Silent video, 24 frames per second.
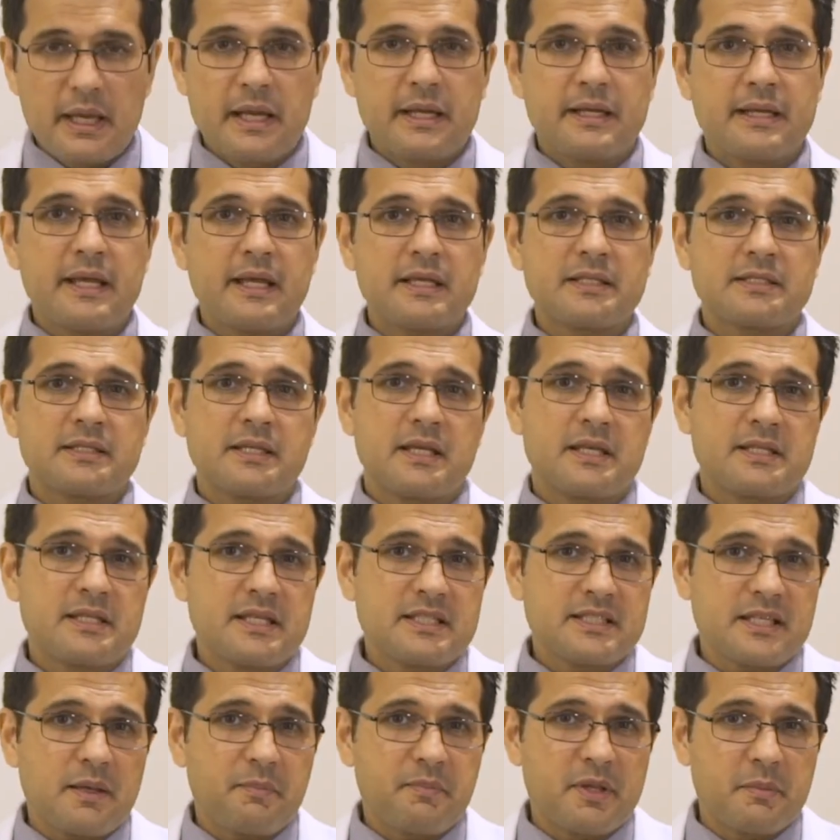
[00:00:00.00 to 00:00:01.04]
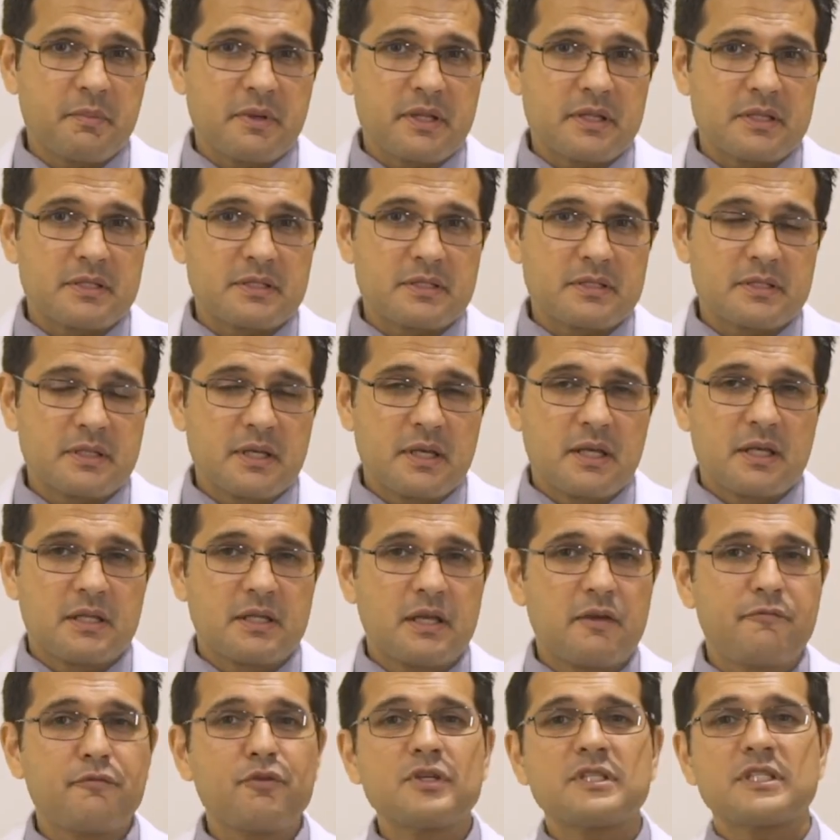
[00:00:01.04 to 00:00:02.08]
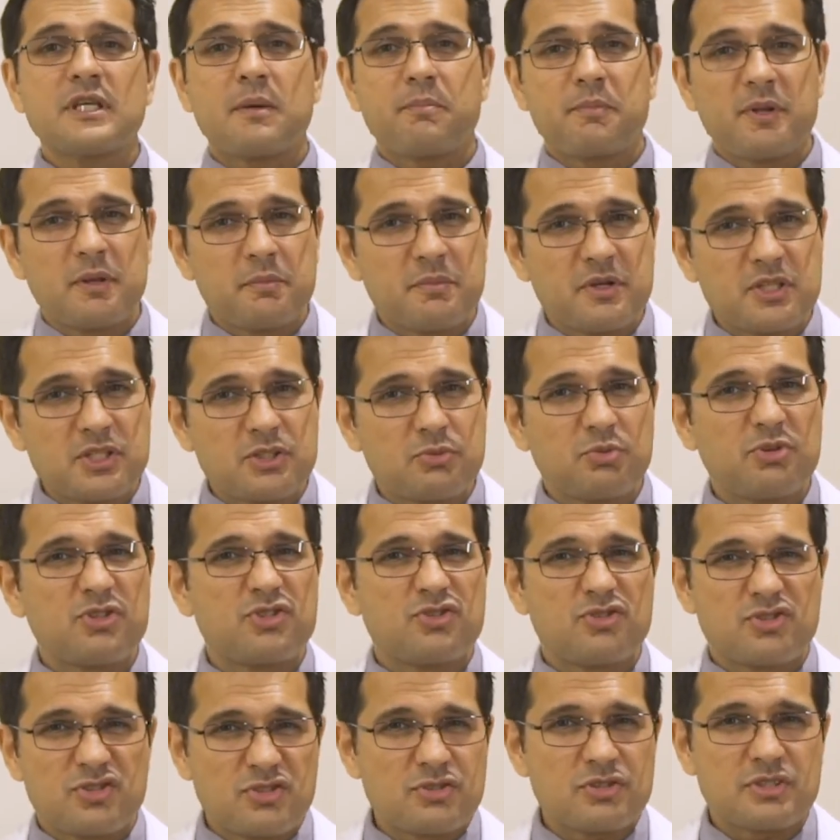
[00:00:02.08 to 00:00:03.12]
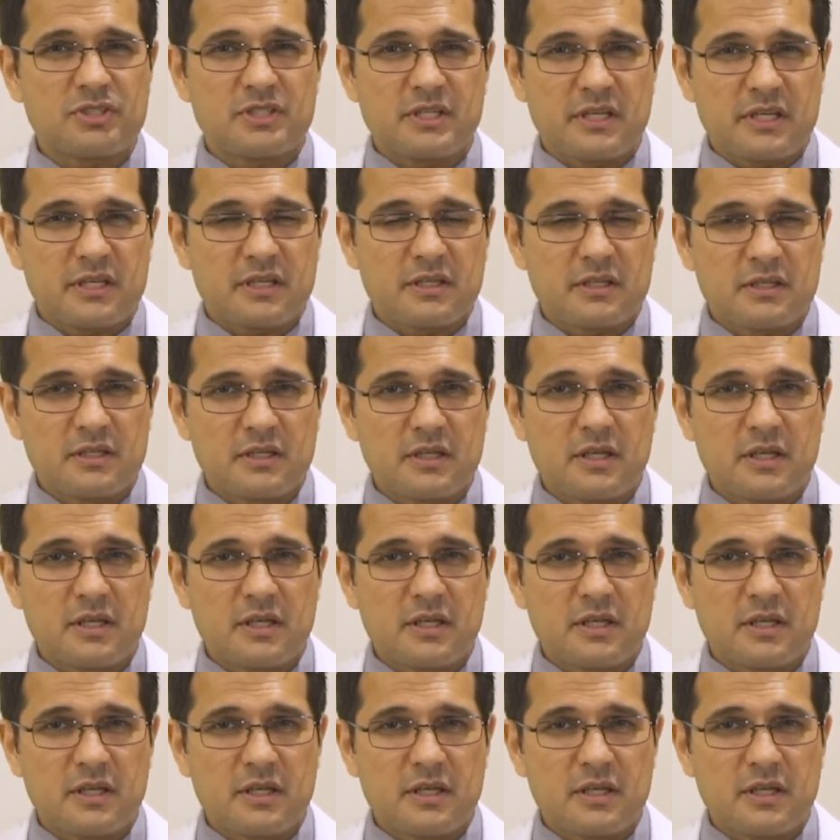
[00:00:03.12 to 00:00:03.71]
Next is the supplements. There are a few supplements which you need to take.